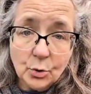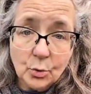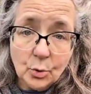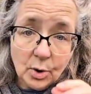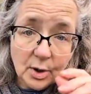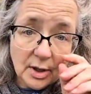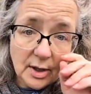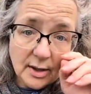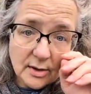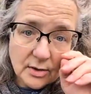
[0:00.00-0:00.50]

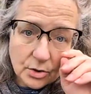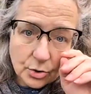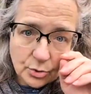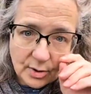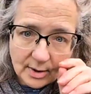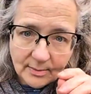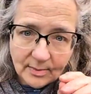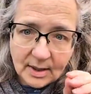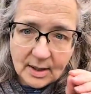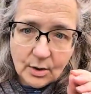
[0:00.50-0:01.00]
mature
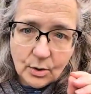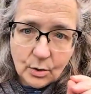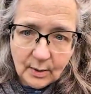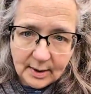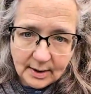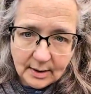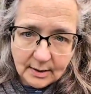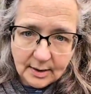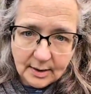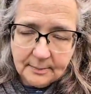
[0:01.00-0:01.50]

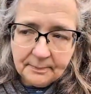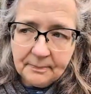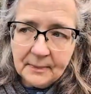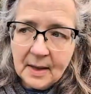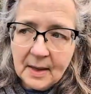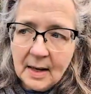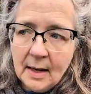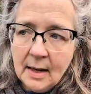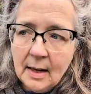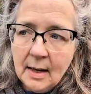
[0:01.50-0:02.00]
extremely
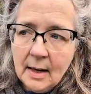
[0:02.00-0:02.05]
quickly.